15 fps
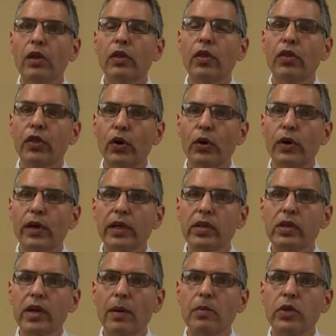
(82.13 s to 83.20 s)
The third
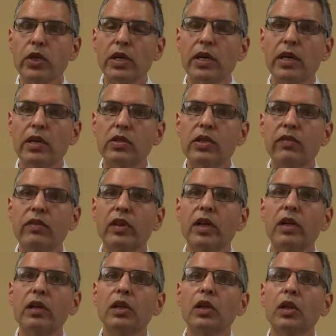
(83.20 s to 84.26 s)
exception is if
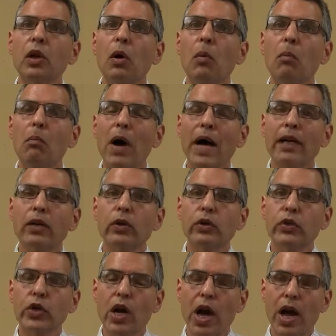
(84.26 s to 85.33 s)
the minor
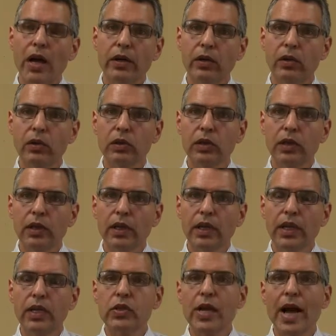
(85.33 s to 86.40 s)
child
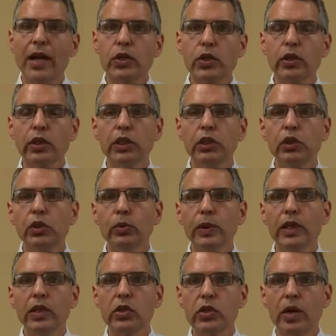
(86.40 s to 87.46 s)
is actually
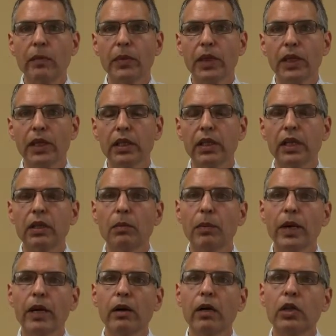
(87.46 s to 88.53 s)
doing something that the
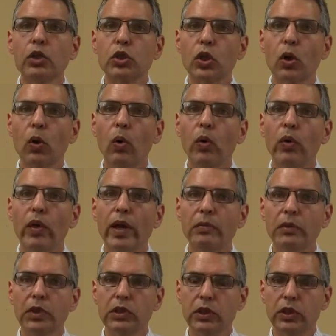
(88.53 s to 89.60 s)
parent told
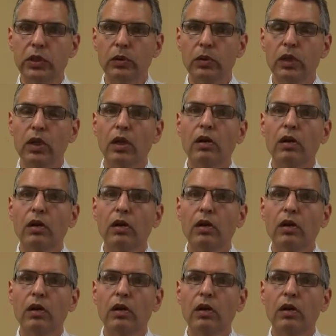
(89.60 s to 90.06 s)
them to do,